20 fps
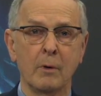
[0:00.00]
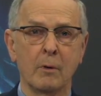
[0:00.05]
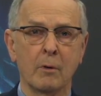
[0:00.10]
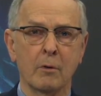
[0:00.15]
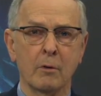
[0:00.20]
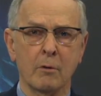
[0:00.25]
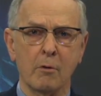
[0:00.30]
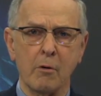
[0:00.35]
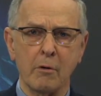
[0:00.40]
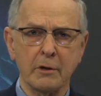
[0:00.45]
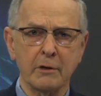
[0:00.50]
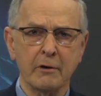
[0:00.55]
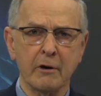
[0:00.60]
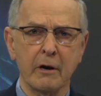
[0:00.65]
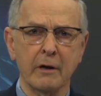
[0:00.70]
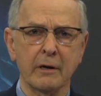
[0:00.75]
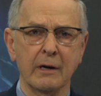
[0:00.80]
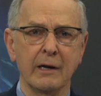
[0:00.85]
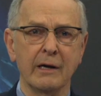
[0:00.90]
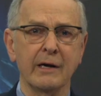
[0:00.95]
or order
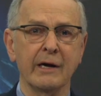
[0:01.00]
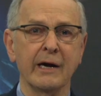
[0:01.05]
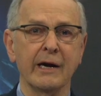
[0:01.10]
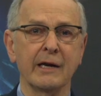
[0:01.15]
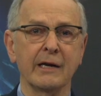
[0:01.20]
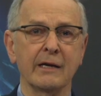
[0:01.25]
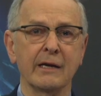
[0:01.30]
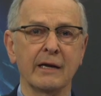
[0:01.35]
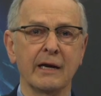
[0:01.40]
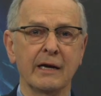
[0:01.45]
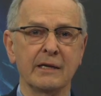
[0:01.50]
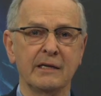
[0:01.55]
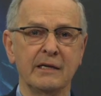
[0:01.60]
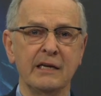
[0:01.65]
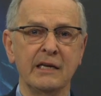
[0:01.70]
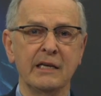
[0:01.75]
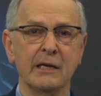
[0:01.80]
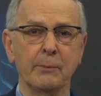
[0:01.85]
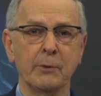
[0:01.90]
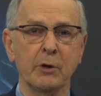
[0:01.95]
online at
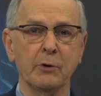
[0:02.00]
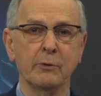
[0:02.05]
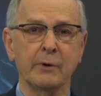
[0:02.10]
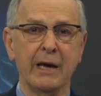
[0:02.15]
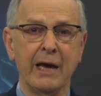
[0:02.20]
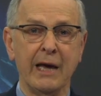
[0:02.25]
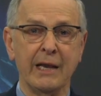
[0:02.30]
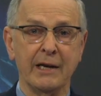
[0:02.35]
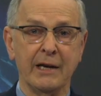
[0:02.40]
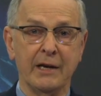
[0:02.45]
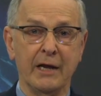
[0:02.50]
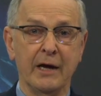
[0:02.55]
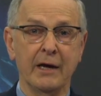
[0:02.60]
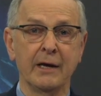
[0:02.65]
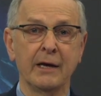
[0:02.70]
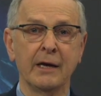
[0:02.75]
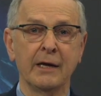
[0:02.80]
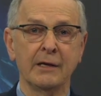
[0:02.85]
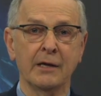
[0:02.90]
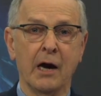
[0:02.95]
T W Canada
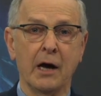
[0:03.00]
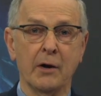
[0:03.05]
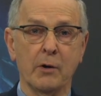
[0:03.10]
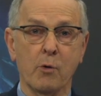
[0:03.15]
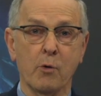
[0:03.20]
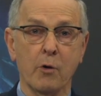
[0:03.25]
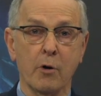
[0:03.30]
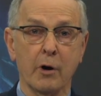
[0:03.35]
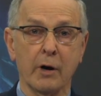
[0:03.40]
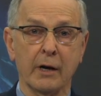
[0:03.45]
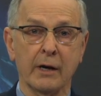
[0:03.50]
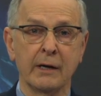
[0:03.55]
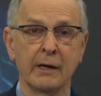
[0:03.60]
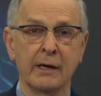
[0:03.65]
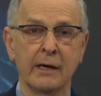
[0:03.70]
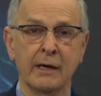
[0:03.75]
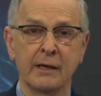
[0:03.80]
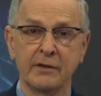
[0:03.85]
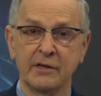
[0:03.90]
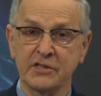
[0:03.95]
dot org.
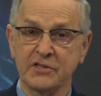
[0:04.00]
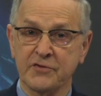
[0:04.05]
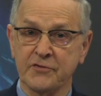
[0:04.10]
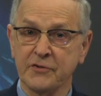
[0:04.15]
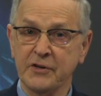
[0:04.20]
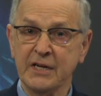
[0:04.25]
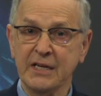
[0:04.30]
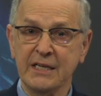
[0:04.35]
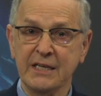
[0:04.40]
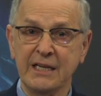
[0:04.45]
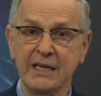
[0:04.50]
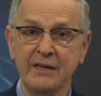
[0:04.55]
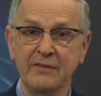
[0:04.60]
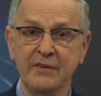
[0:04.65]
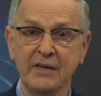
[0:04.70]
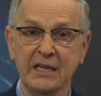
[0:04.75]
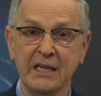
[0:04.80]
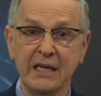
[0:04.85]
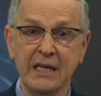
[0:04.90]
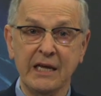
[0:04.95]
This free D
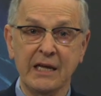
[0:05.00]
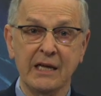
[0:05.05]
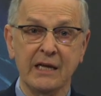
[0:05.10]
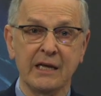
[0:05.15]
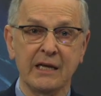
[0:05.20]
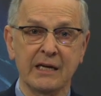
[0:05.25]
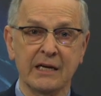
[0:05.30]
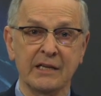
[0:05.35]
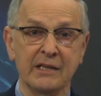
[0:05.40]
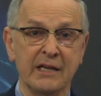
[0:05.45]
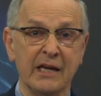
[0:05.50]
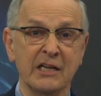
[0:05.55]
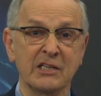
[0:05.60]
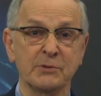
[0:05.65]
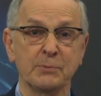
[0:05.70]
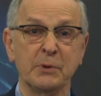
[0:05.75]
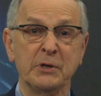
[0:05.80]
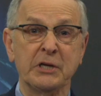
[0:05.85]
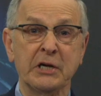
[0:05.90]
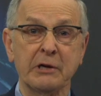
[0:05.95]
V D
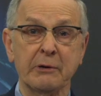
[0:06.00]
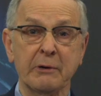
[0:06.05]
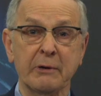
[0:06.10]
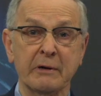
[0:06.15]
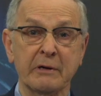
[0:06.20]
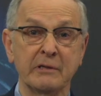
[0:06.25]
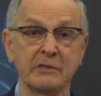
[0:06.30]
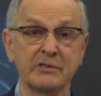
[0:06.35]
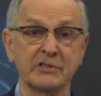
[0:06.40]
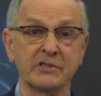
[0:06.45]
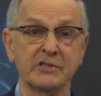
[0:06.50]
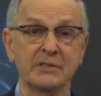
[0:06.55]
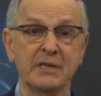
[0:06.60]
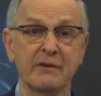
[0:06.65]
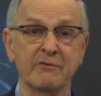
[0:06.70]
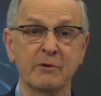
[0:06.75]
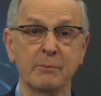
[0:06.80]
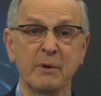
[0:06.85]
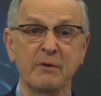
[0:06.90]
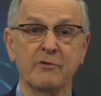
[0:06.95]
contains materials
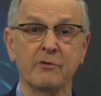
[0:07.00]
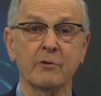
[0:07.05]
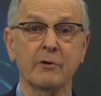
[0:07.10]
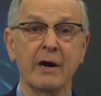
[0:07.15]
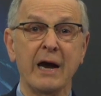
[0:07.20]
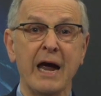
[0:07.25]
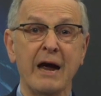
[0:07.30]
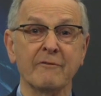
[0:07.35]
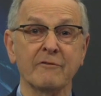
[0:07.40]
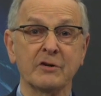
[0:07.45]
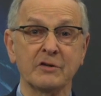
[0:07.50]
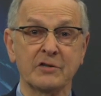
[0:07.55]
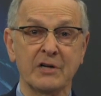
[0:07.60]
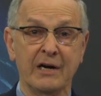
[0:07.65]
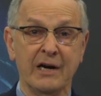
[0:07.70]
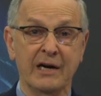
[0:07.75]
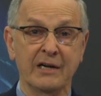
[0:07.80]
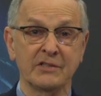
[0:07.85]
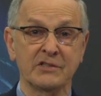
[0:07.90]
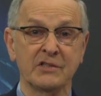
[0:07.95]
never before
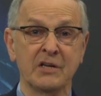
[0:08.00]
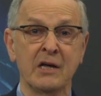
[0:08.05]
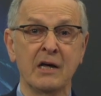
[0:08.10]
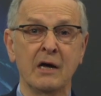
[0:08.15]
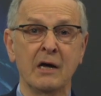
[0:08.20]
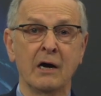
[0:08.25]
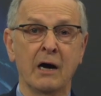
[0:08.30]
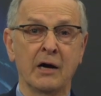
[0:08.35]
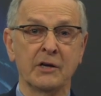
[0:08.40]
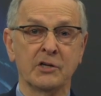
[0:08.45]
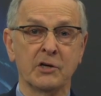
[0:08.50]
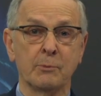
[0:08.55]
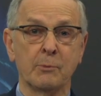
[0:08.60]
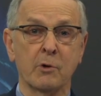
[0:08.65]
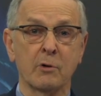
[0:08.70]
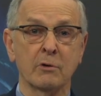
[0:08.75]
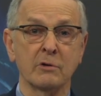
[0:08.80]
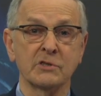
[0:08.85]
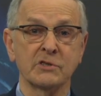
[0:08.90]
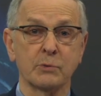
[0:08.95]
advertised on
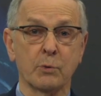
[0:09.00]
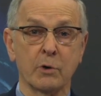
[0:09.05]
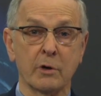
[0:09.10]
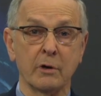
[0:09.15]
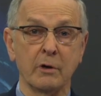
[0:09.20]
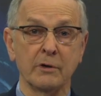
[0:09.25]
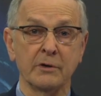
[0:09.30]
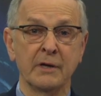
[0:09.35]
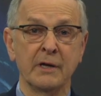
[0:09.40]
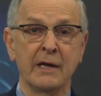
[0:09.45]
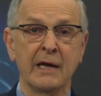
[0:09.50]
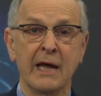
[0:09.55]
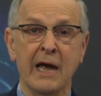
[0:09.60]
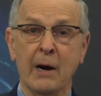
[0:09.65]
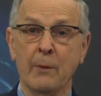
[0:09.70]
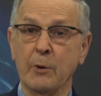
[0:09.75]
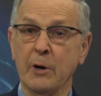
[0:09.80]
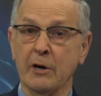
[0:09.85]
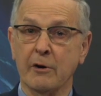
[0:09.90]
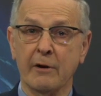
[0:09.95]
Tomorrow's World,
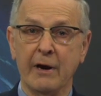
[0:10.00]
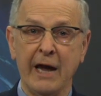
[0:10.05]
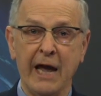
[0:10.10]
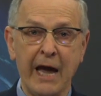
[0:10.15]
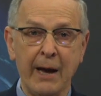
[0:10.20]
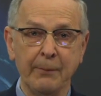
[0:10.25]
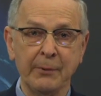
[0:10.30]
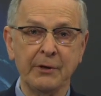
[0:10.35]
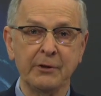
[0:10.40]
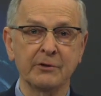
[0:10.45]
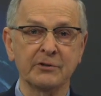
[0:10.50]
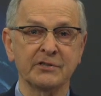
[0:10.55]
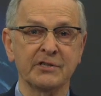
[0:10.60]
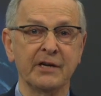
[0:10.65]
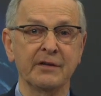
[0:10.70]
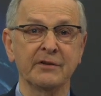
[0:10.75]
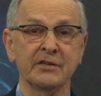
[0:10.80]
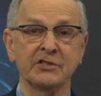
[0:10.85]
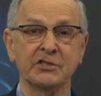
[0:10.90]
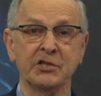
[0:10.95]
and we are happy to
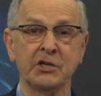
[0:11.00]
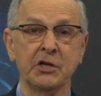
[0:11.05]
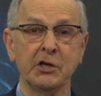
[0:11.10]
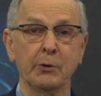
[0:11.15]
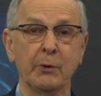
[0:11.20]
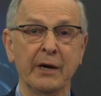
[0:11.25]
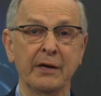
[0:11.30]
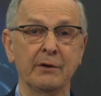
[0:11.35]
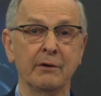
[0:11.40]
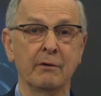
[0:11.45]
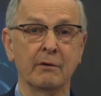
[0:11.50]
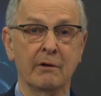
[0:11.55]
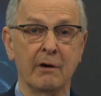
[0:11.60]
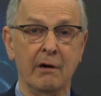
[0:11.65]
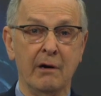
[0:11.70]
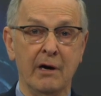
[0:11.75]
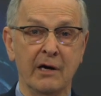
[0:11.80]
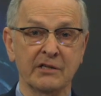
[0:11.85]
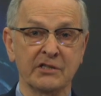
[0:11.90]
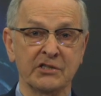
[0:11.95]
send this to you at no
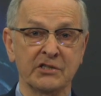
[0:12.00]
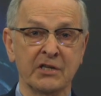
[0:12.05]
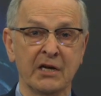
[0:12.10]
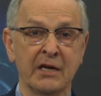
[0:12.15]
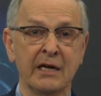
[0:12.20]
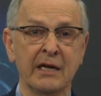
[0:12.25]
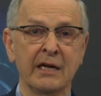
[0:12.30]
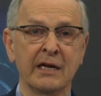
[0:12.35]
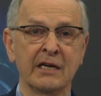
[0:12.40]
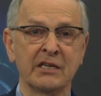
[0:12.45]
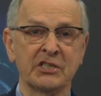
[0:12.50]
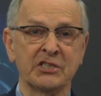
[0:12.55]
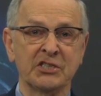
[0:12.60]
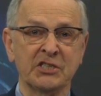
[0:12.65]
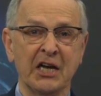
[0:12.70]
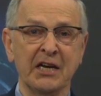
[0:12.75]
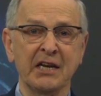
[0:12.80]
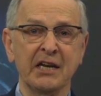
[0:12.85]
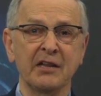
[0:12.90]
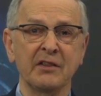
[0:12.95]
cost.
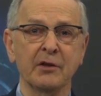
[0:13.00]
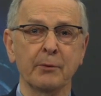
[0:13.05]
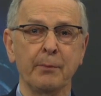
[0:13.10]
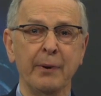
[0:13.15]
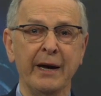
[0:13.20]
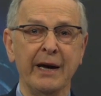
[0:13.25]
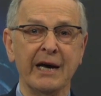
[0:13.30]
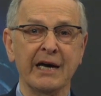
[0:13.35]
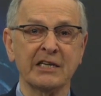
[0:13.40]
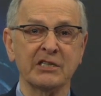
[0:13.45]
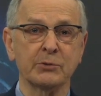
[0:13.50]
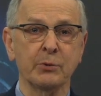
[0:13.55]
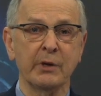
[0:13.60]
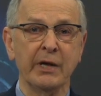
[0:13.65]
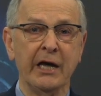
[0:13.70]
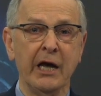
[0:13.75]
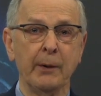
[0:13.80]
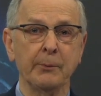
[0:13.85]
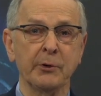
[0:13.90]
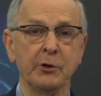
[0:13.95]
Studying the past will
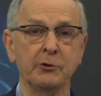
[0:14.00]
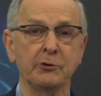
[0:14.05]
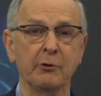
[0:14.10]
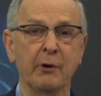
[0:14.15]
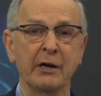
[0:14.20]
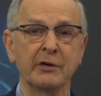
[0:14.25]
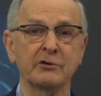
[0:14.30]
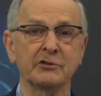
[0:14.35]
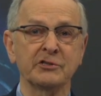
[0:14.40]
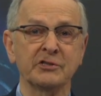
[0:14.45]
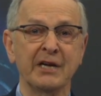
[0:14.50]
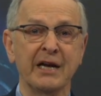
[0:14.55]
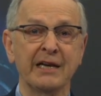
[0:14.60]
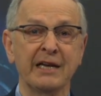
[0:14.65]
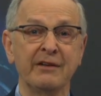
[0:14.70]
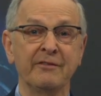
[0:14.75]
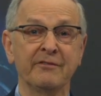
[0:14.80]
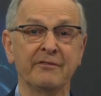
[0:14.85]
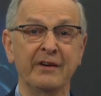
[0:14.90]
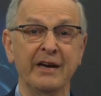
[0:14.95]
help you to understand
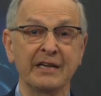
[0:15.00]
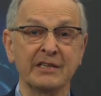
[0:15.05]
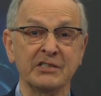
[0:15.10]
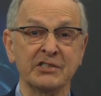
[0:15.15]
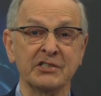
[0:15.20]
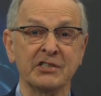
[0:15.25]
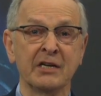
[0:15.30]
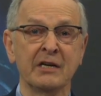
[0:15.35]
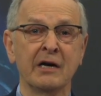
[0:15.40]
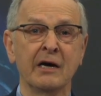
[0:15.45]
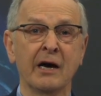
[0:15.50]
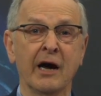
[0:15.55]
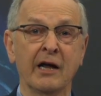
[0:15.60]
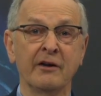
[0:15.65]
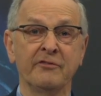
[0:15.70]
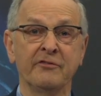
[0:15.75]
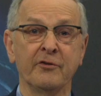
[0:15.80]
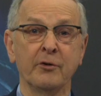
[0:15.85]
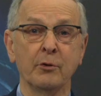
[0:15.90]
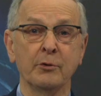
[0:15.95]
events
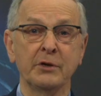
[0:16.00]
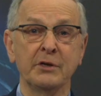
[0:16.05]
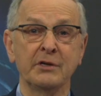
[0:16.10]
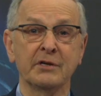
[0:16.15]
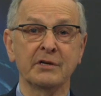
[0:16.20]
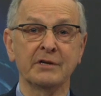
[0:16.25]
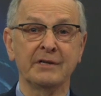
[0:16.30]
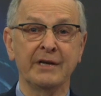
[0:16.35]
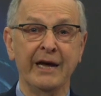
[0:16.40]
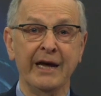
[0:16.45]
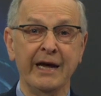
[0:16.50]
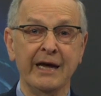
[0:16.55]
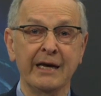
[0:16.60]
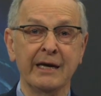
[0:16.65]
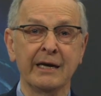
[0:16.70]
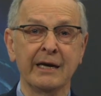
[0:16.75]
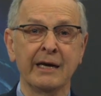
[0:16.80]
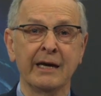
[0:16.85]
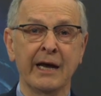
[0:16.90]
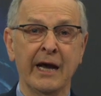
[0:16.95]
unfolding today
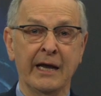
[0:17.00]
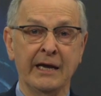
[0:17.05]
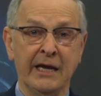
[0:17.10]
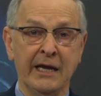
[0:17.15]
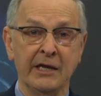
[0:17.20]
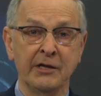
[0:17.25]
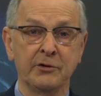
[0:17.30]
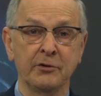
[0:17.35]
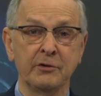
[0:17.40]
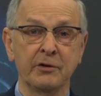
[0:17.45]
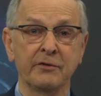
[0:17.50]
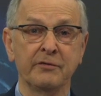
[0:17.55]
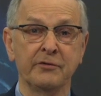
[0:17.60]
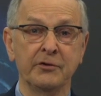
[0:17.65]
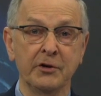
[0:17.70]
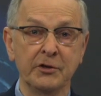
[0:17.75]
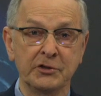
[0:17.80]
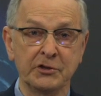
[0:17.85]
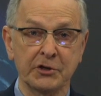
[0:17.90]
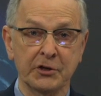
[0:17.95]
and into the
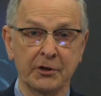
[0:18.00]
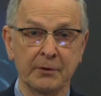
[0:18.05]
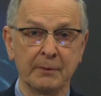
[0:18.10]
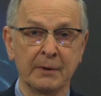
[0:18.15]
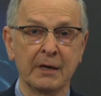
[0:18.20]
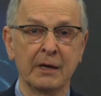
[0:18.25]
future.